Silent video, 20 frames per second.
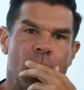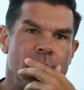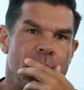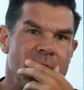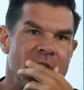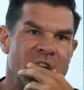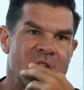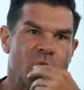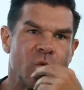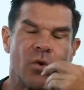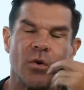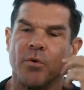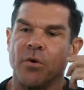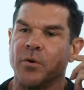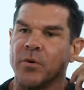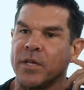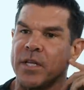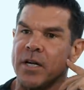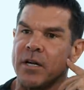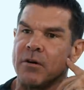We met her when we
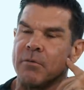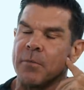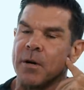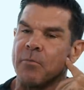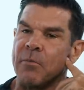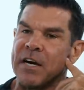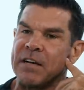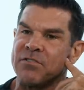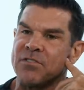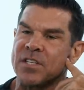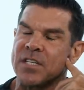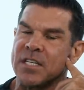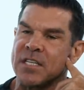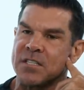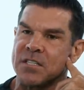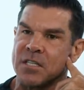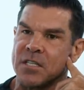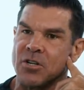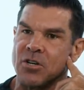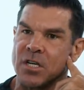were there, and my wife
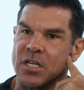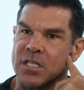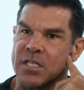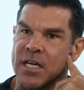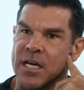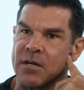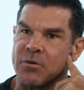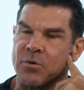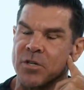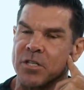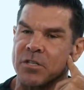stays in contact yeah.